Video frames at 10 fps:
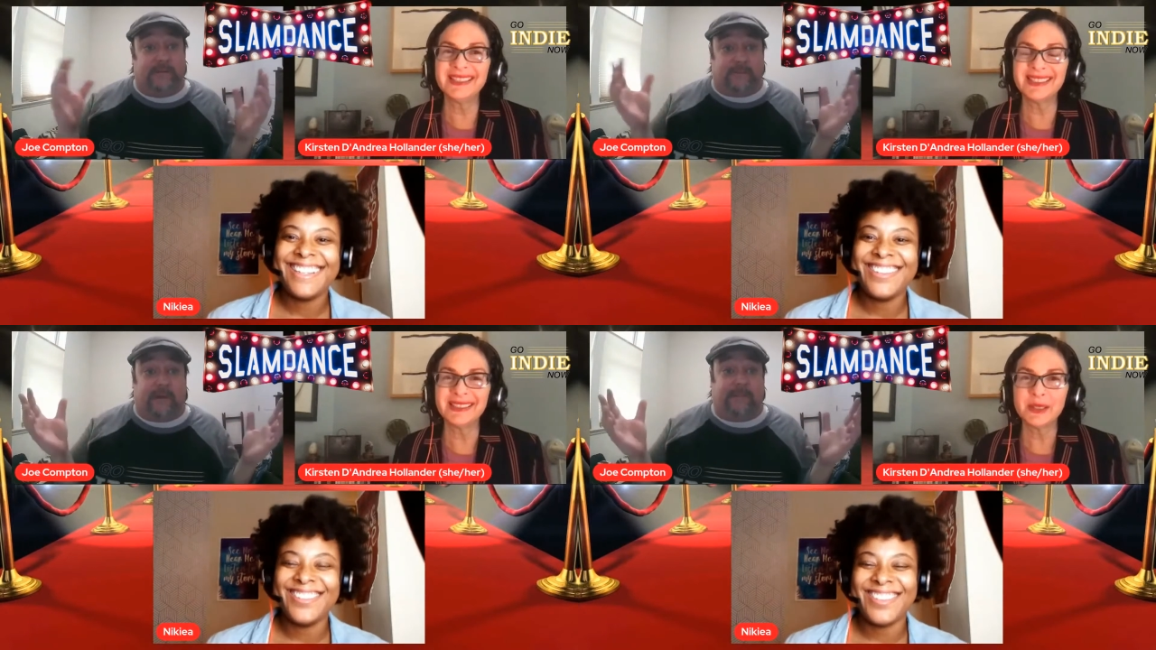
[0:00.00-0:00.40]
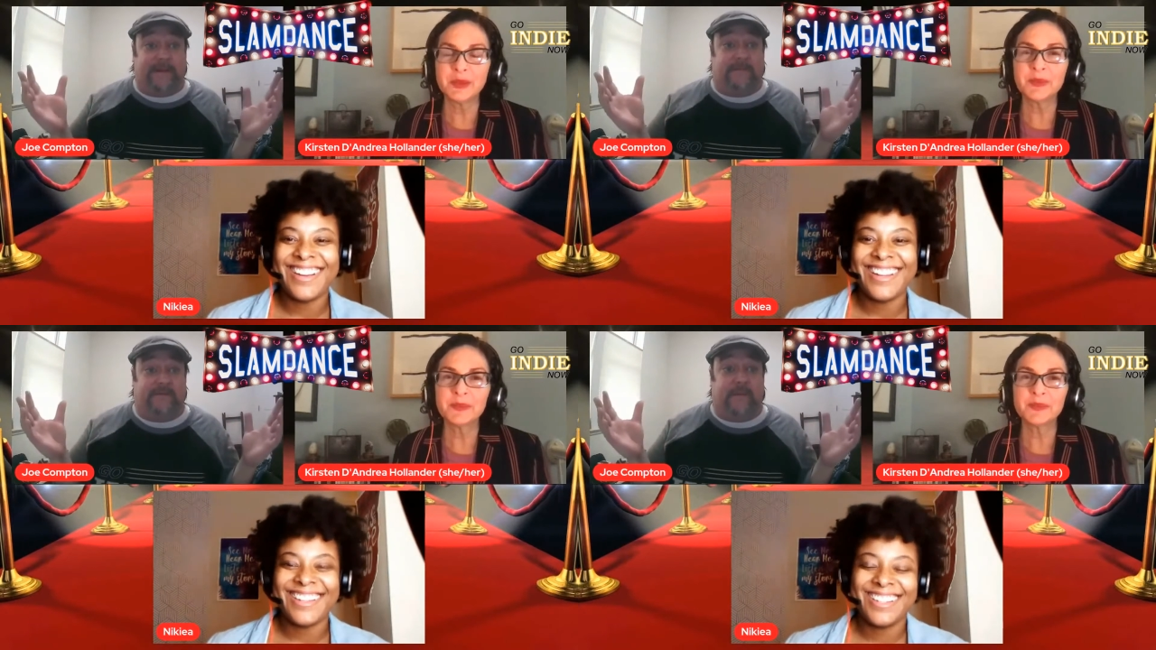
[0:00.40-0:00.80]
Speaker 1: right.
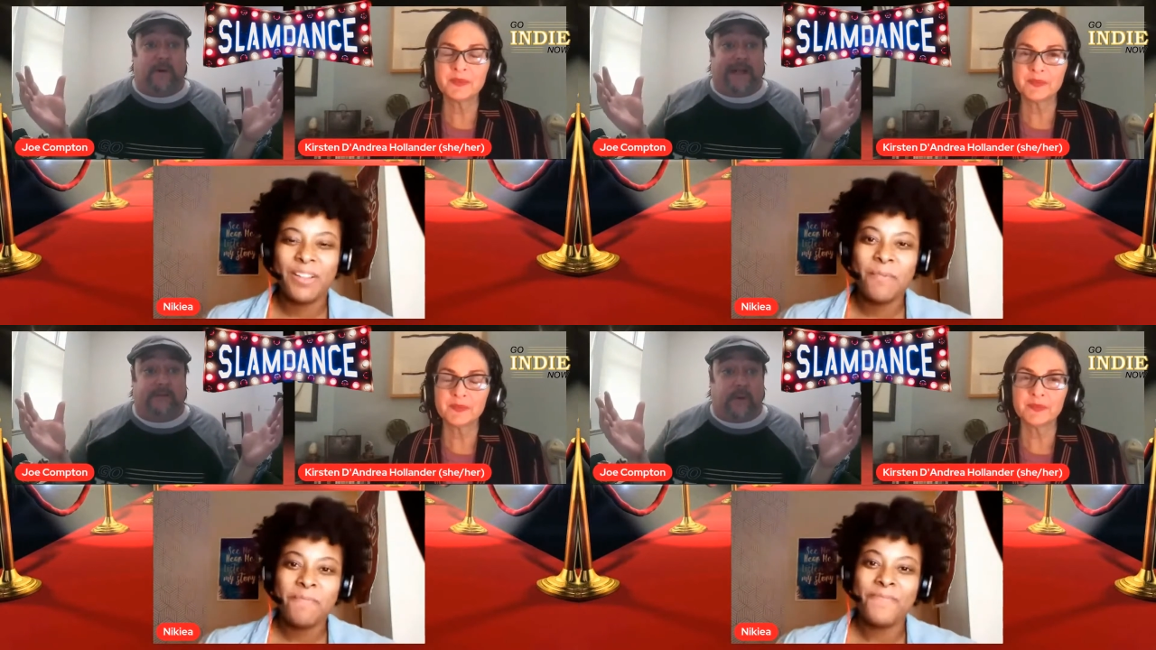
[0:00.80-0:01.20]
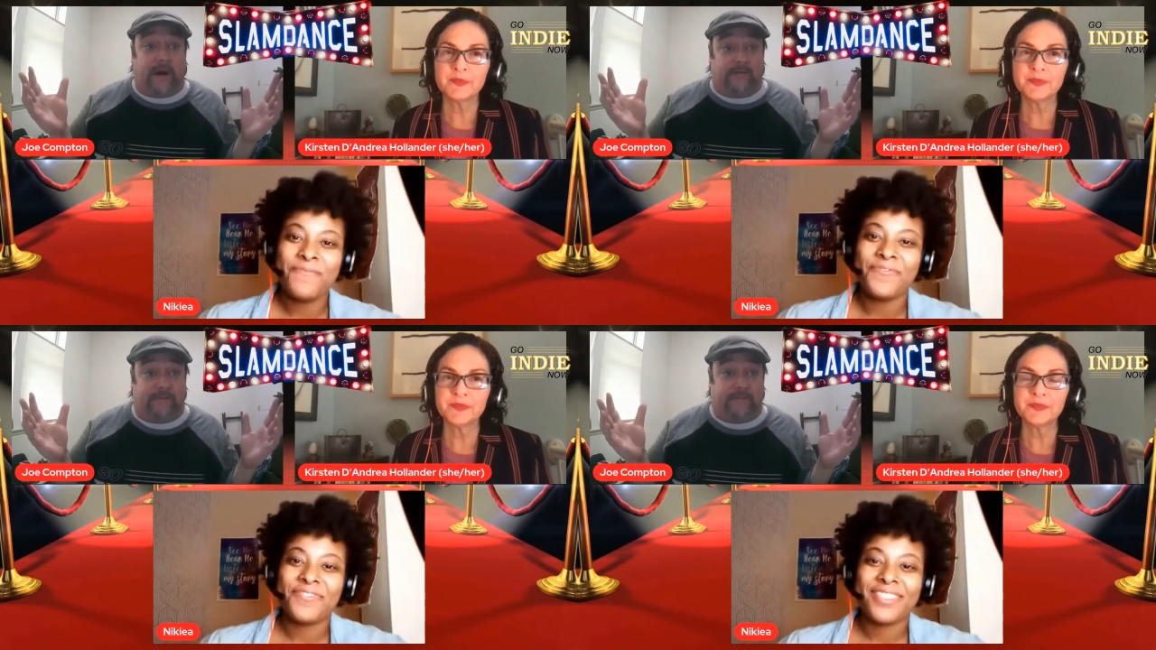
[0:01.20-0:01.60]
probably more like
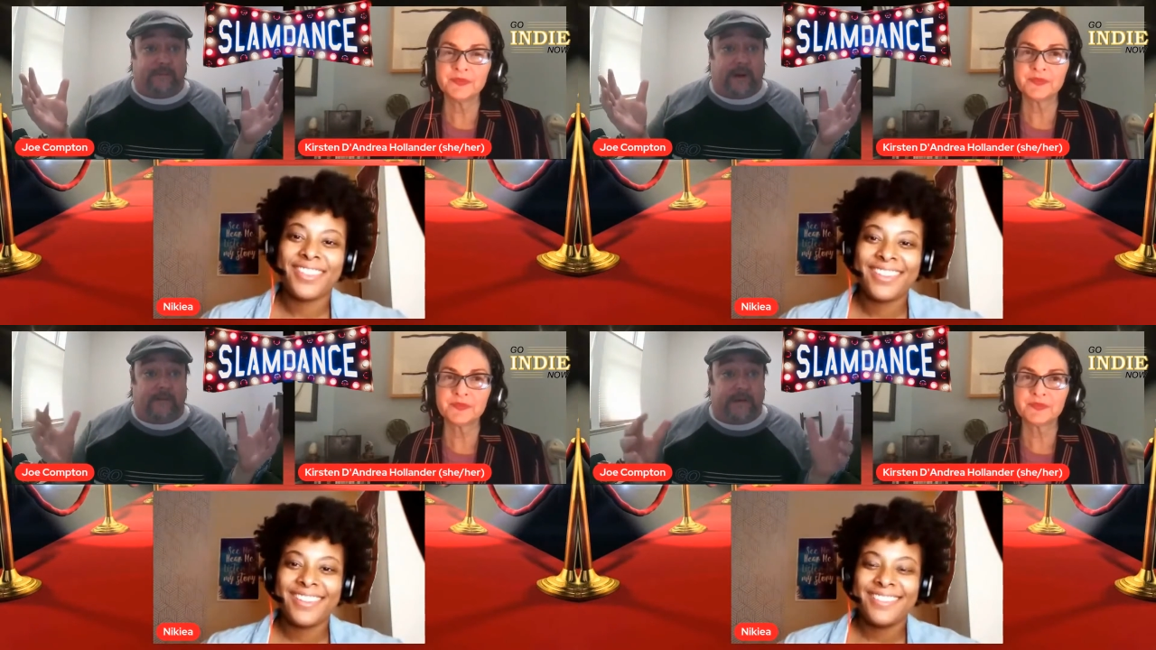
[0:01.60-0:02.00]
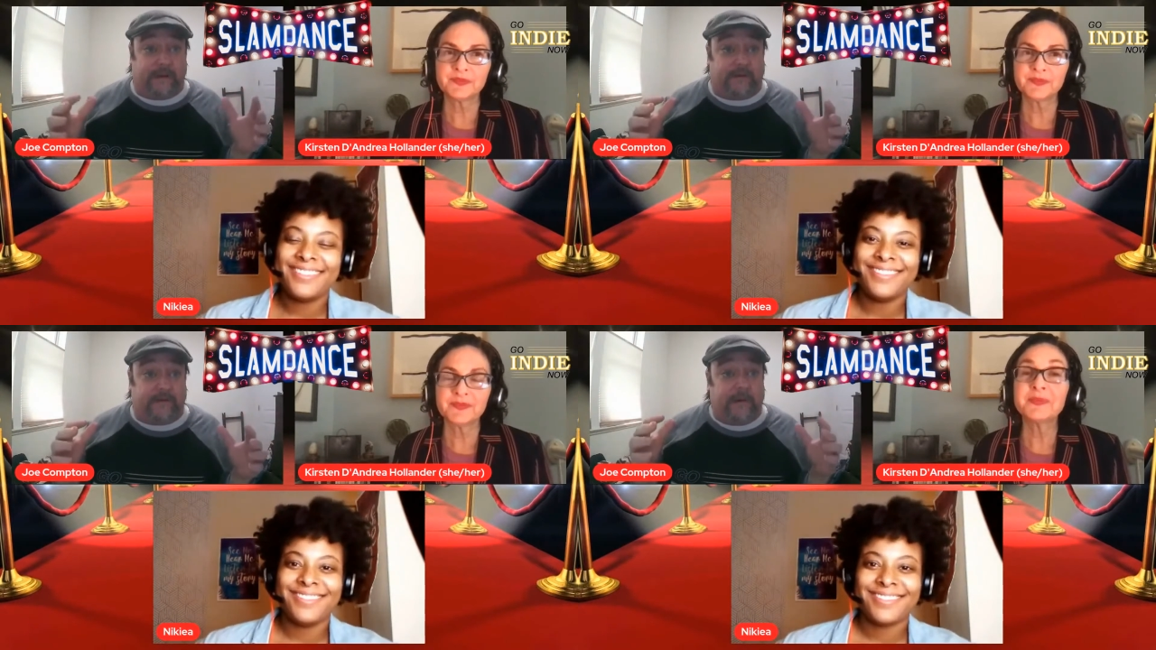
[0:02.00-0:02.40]
12, 12
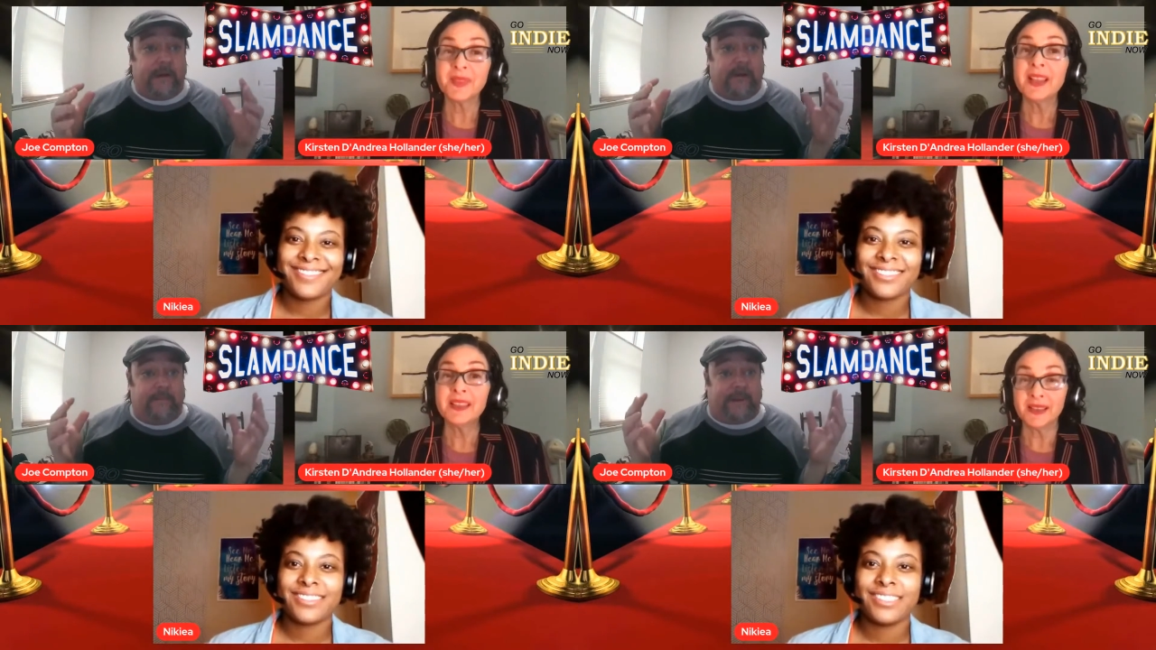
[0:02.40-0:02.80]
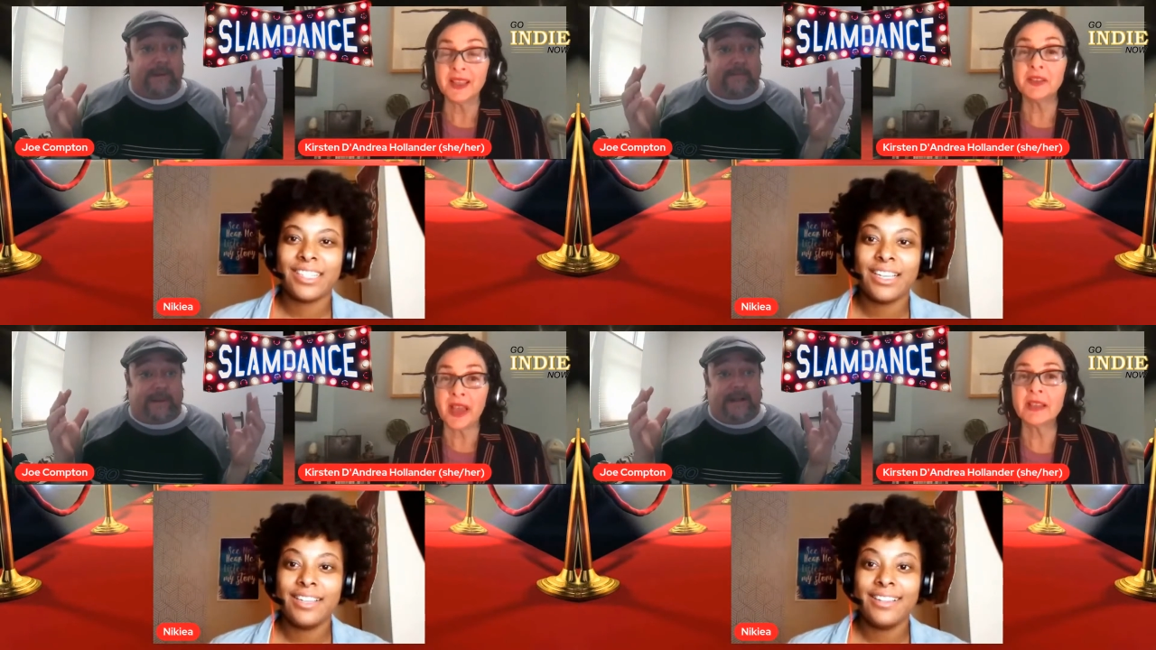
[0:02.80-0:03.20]
years. But,
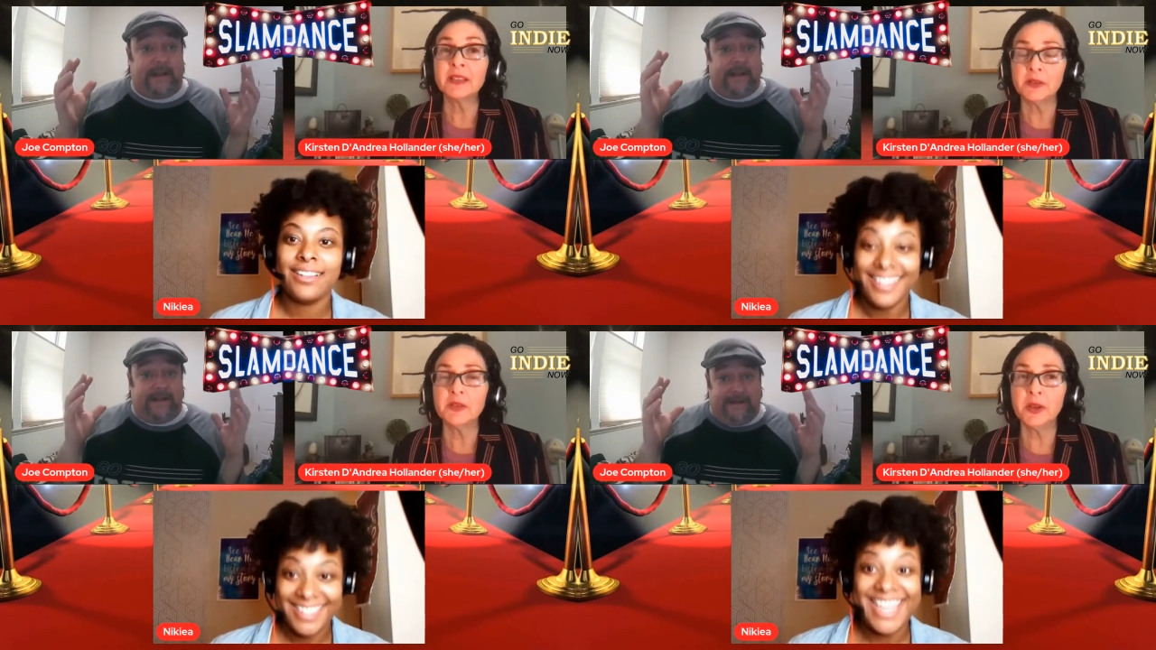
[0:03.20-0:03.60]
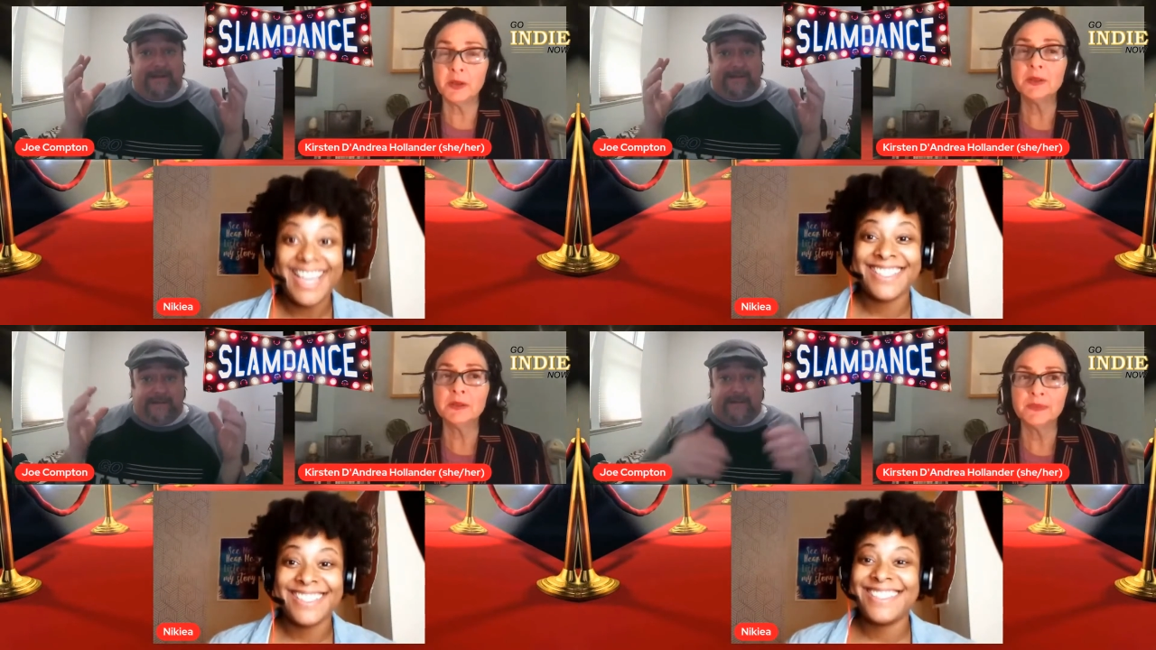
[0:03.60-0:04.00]
exactly. but
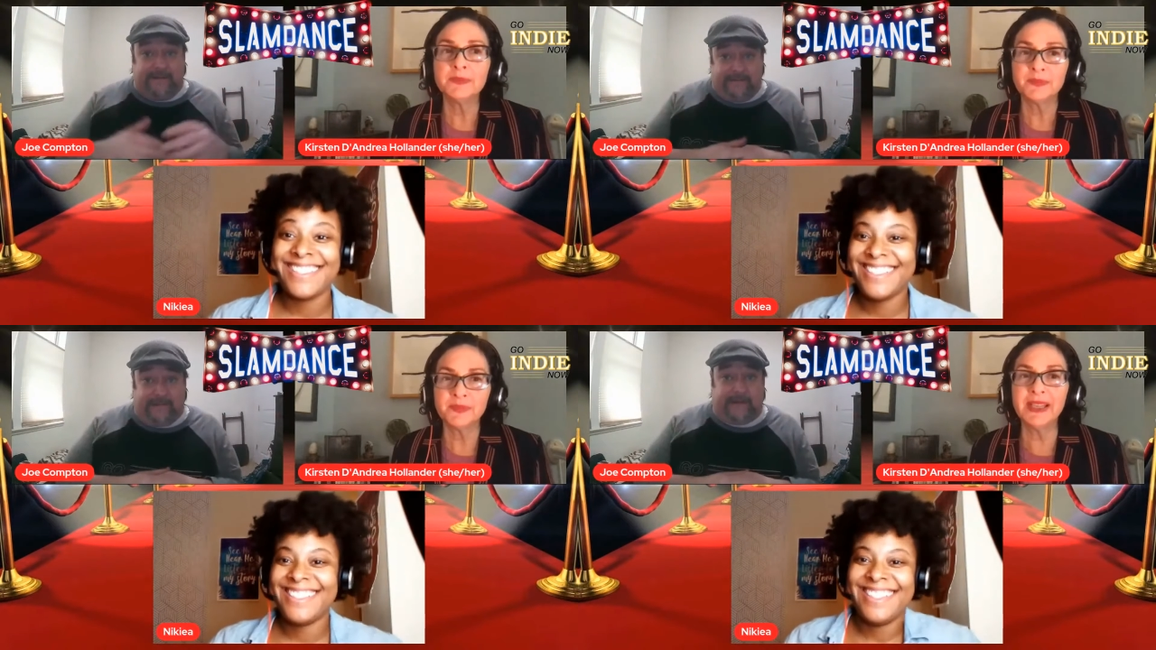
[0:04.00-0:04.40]
Speaker 2: yes,